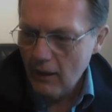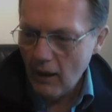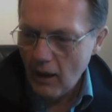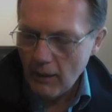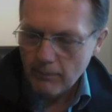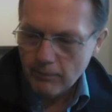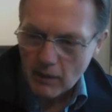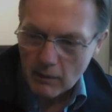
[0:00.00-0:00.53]

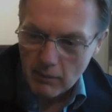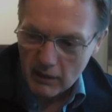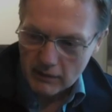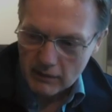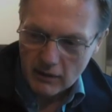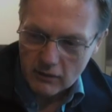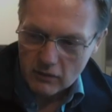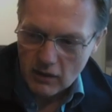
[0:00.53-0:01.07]
But it's
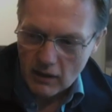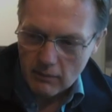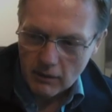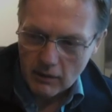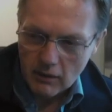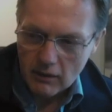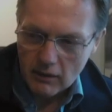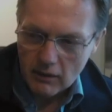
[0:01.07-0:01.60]
interesting
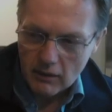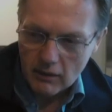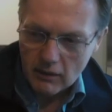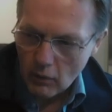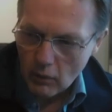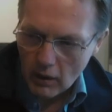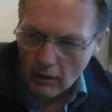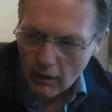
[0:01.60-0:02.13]
because
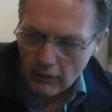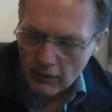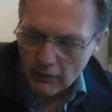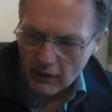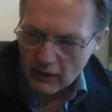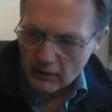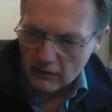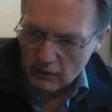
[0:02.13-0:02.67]
one of the
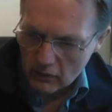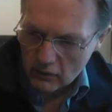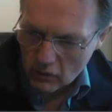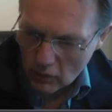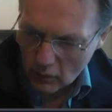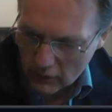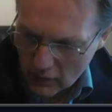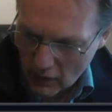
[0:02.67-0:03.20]
things in the
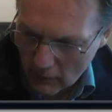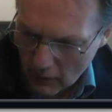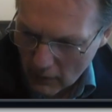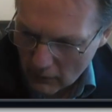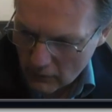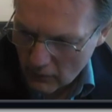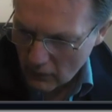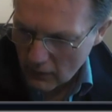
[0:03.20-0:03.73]
shorter term I
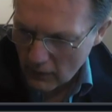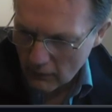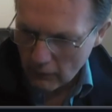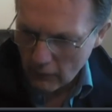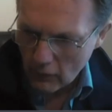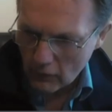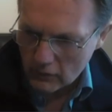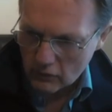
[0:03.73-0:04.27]
was looking
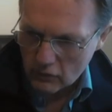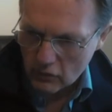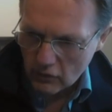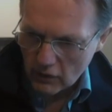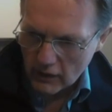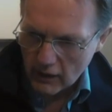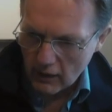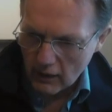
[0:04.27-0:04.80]
for to
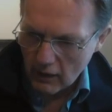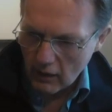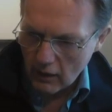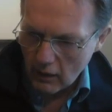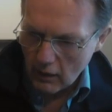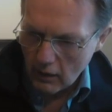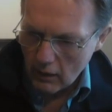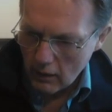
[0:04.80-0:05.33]
trigger
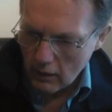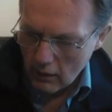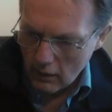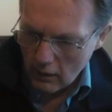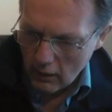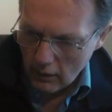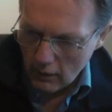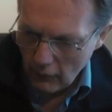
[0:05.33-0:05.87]

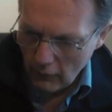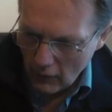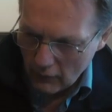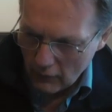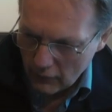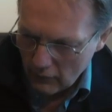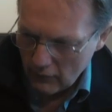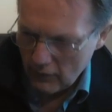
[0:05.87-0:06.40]
the follow
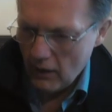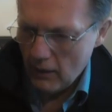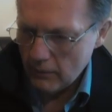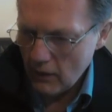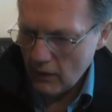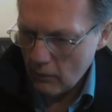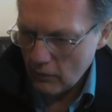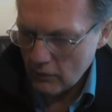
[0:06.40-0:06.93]
through on the
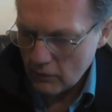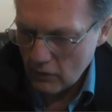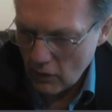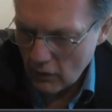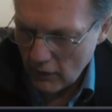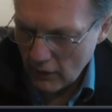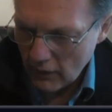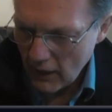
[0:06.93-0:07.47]
upside was
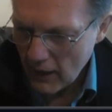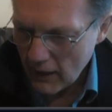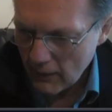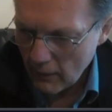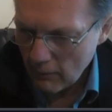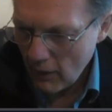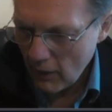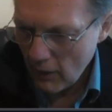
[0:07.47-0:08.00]
Euro Yen
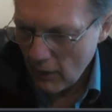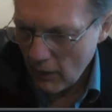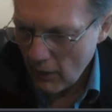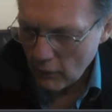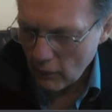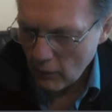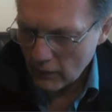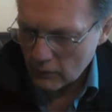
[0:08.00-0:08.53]
above
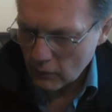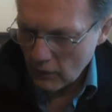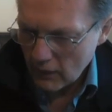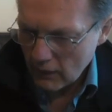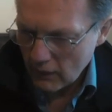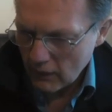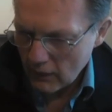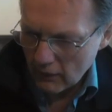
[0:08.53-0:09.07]

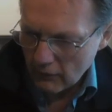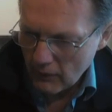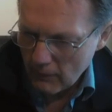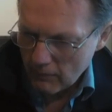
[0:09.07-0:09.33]
41.25.